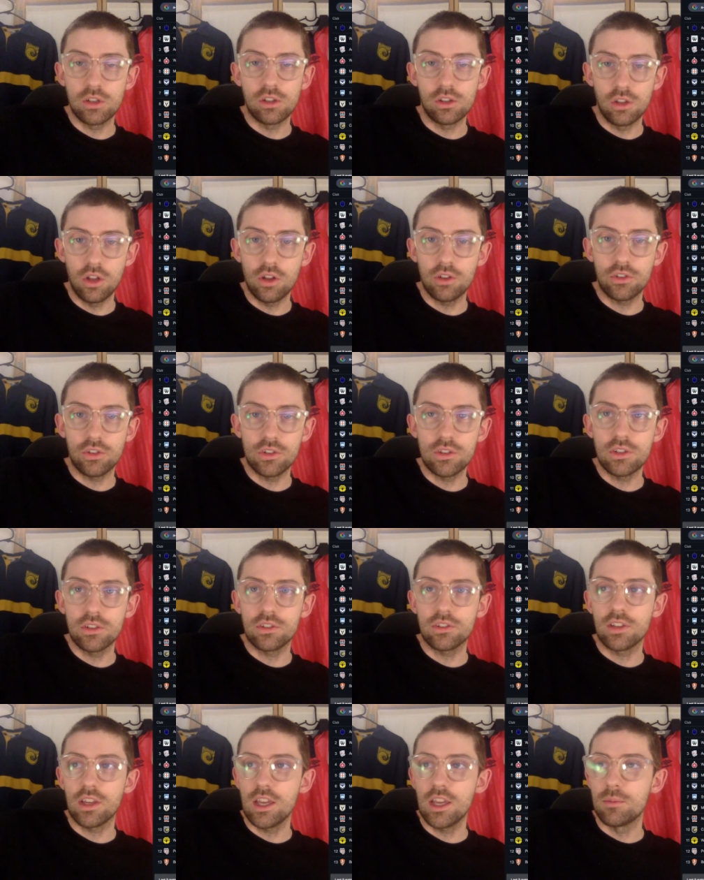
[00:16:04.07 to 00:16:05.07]
lot to this
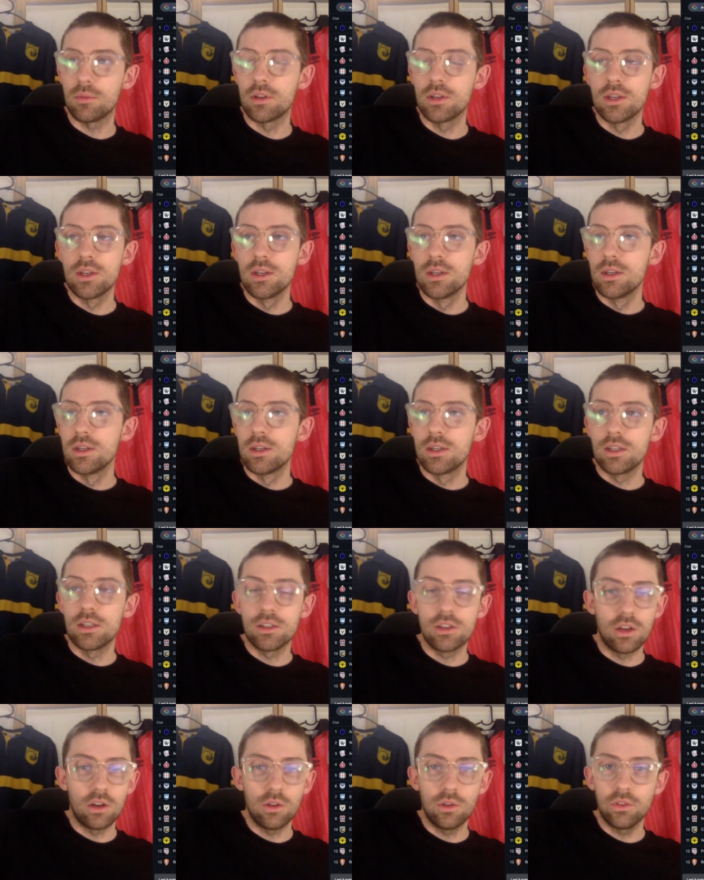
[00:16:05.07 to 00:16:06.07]
team in
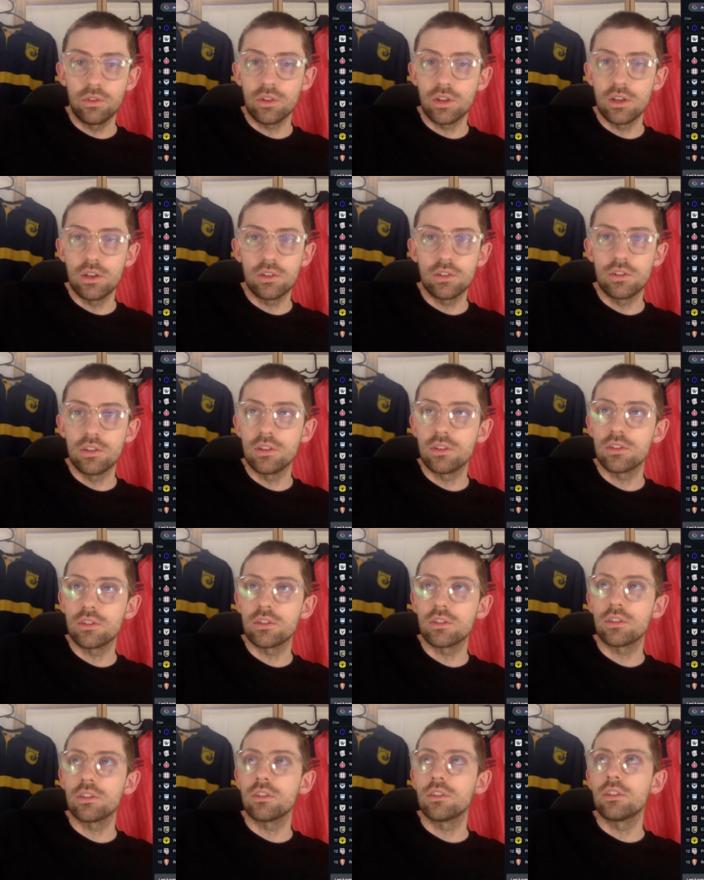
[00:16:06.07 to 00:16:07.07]
goals, in
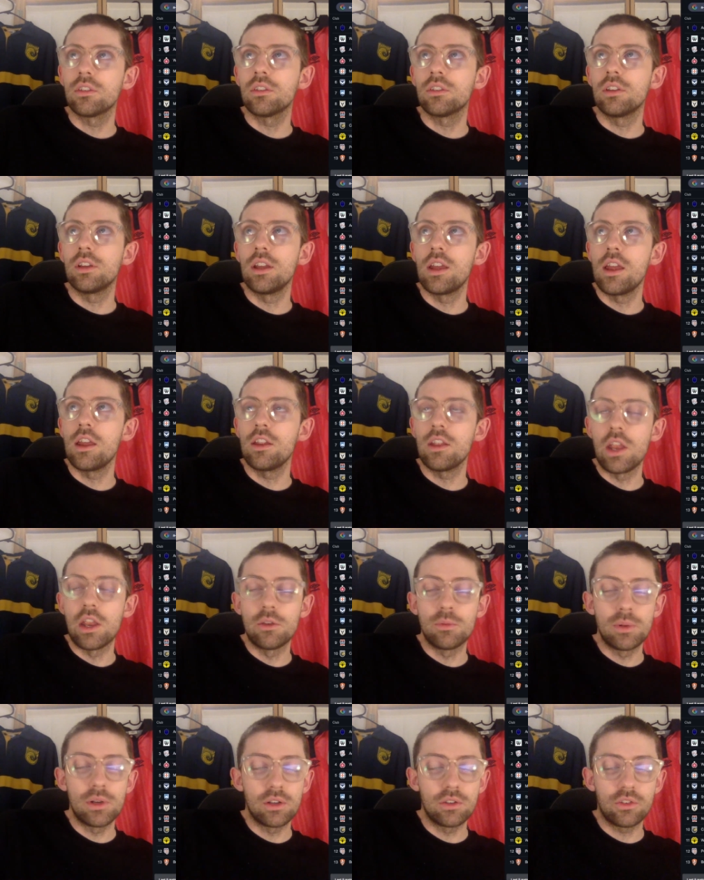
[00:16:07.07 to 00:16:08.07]
assists. He's
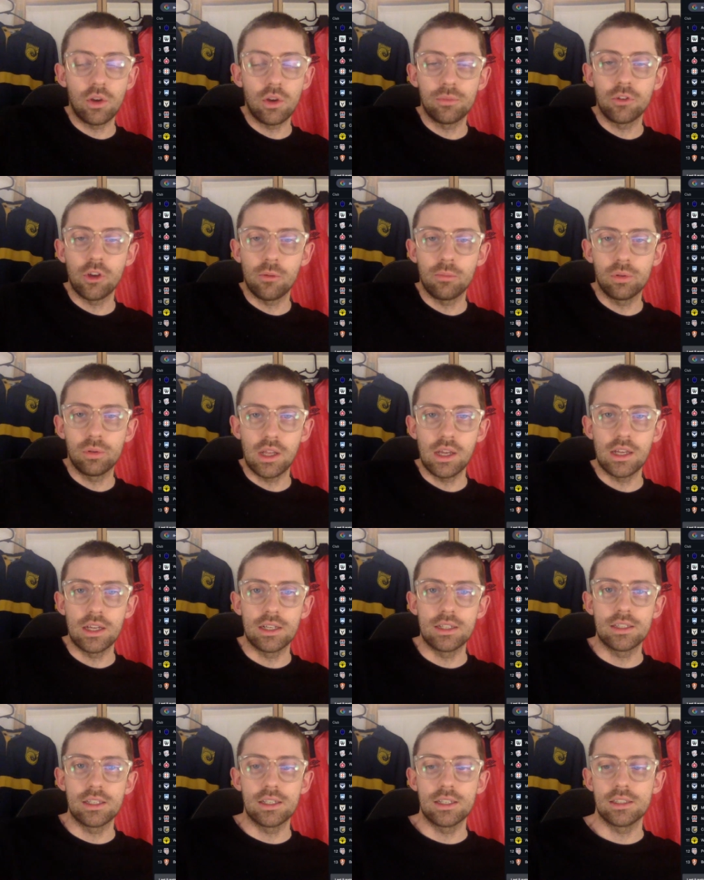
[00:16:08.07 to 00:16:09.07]
been a top
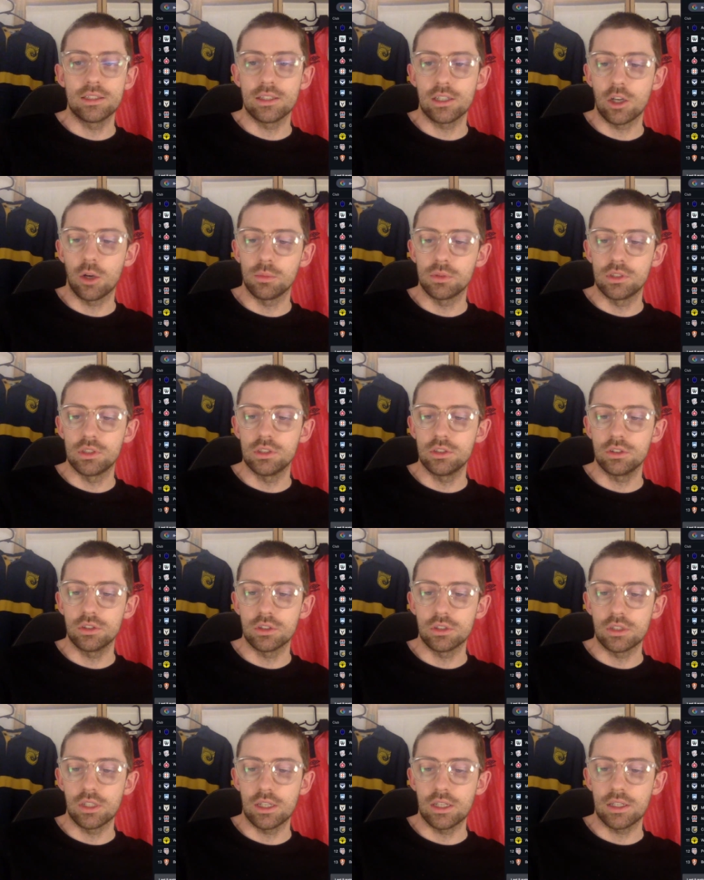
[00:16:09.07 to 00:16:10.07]
player in the
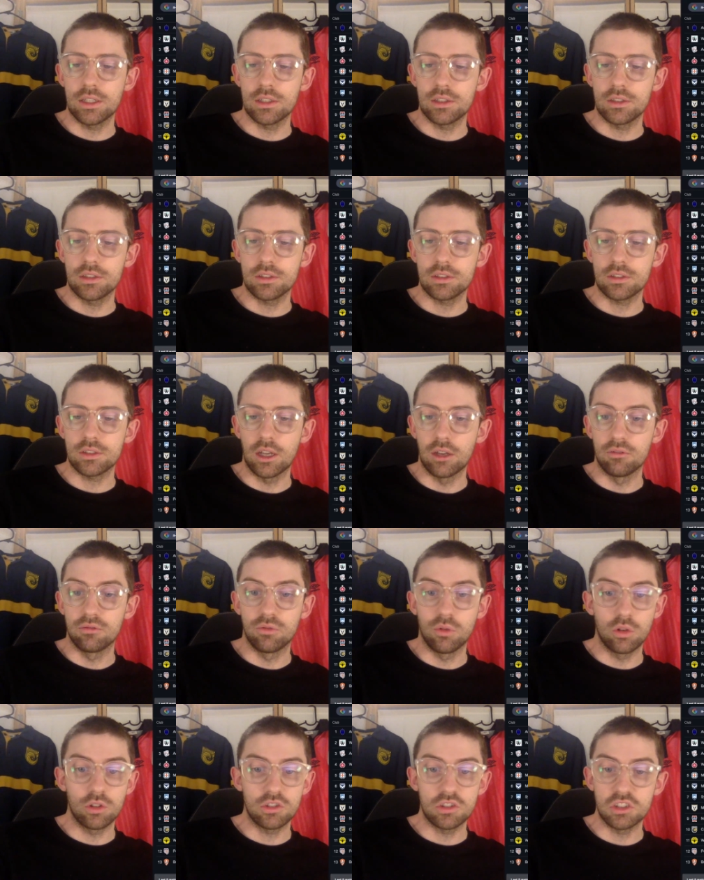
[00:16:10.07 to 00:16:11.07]
competition, and
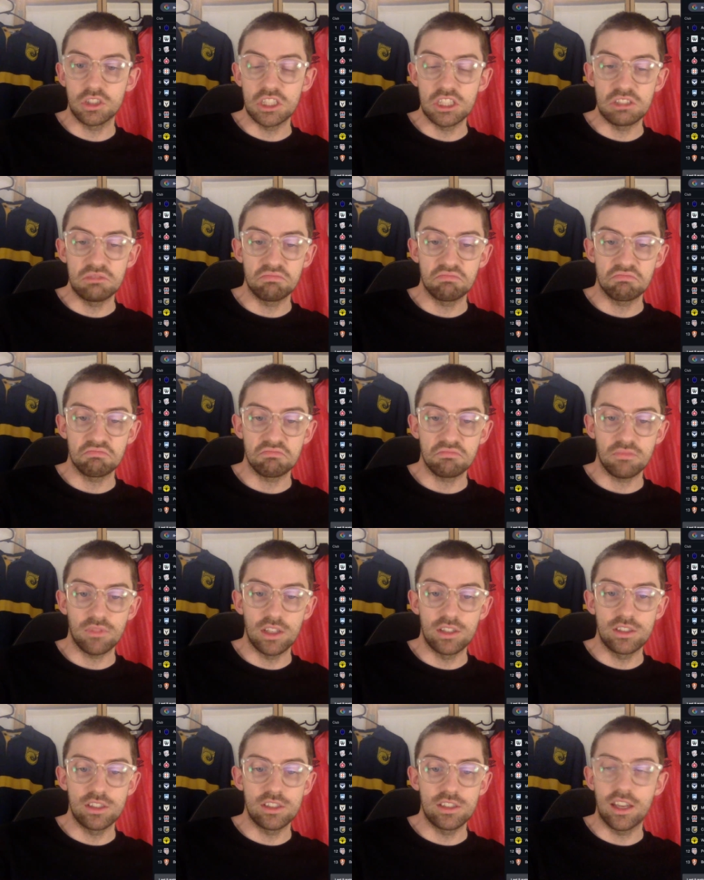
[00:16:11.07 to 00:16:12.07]
unfortunately, it
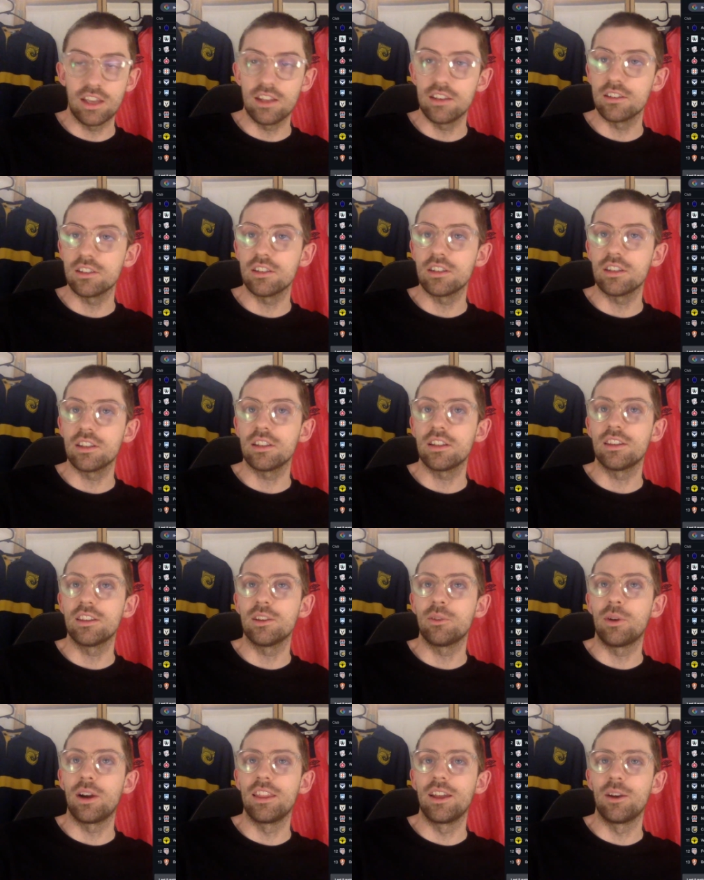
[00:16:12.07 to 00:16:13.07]
didn't end in the
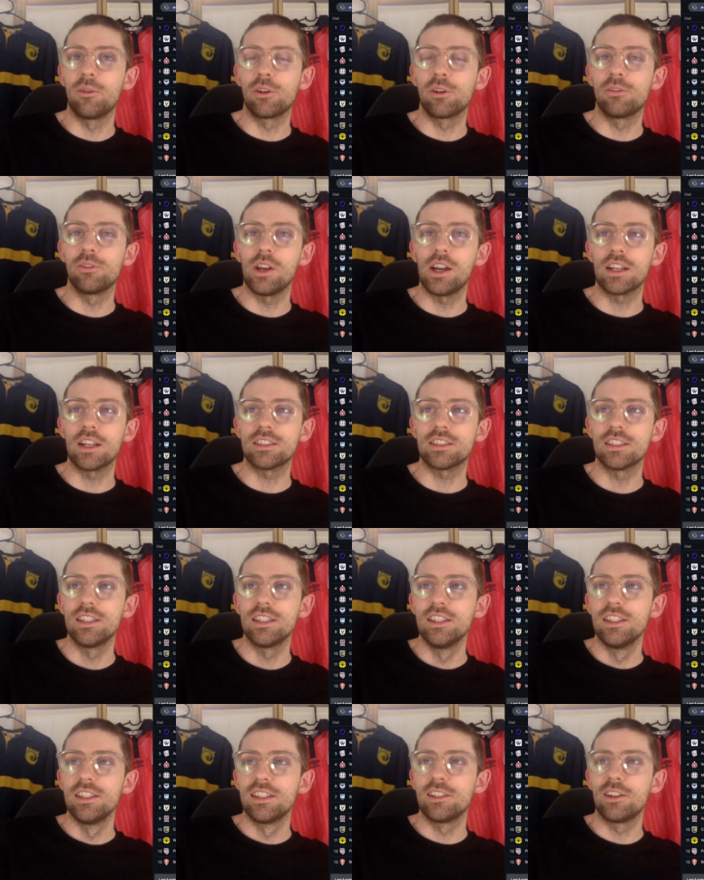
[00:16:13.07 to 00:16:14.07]
way they would have liked.
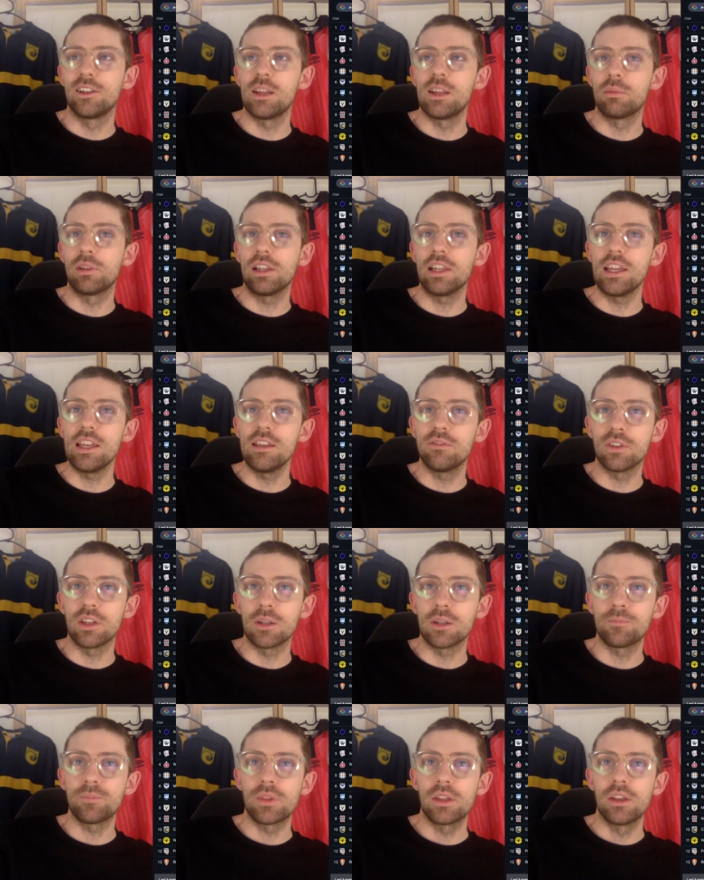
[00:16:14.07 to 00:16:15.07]
You know, him leaving,